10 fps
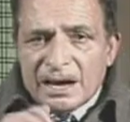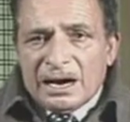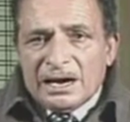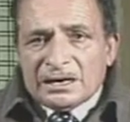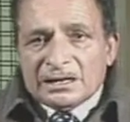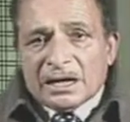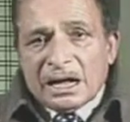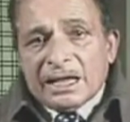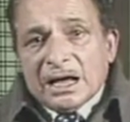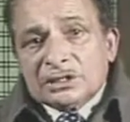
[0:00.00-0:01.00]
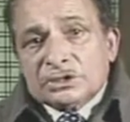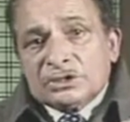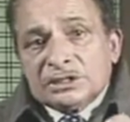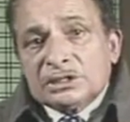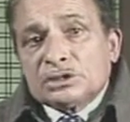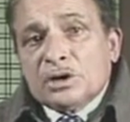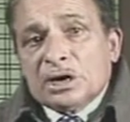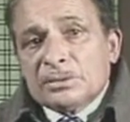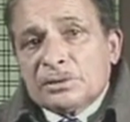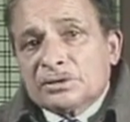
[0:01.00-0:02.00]
And I also did
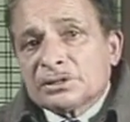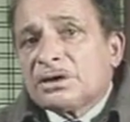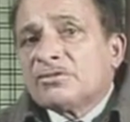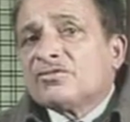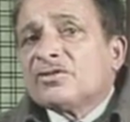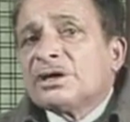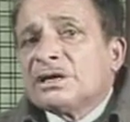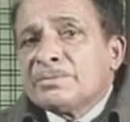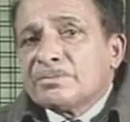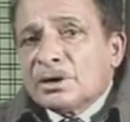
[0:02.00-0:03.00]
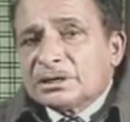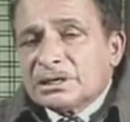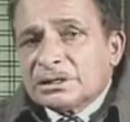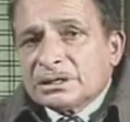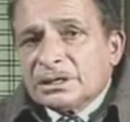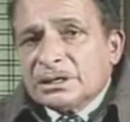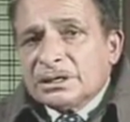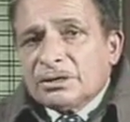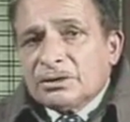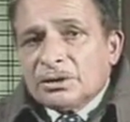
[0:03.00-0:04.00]
talk about very important,
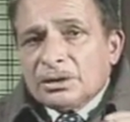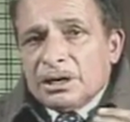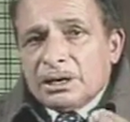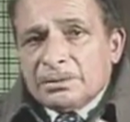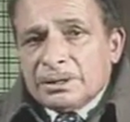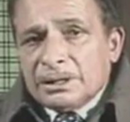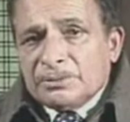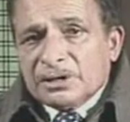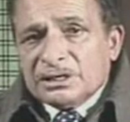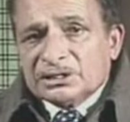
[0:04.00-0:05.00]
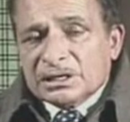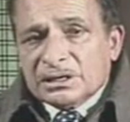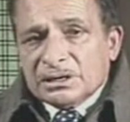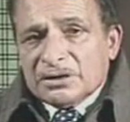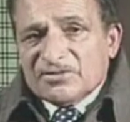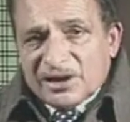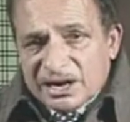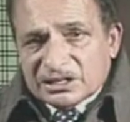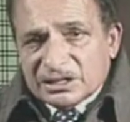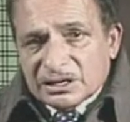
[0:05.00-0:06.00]
influential
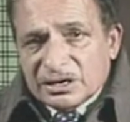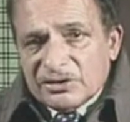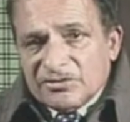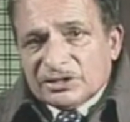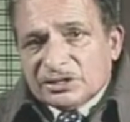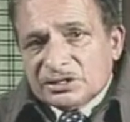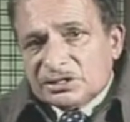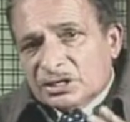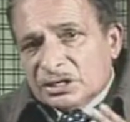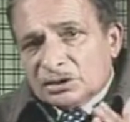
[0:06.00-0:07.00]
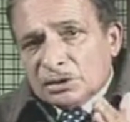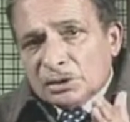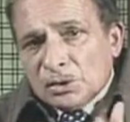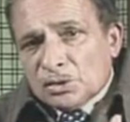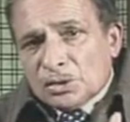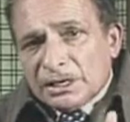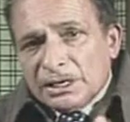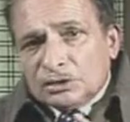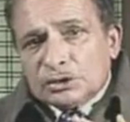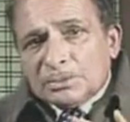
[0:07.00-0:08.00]
factor, which is to look
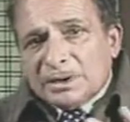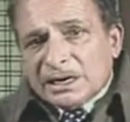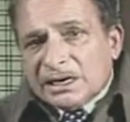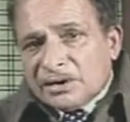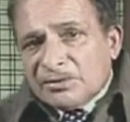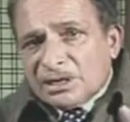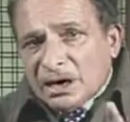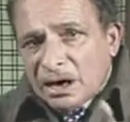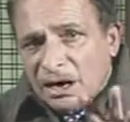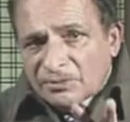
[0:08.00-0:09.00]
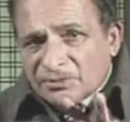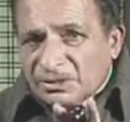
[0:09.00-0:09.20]
into the background of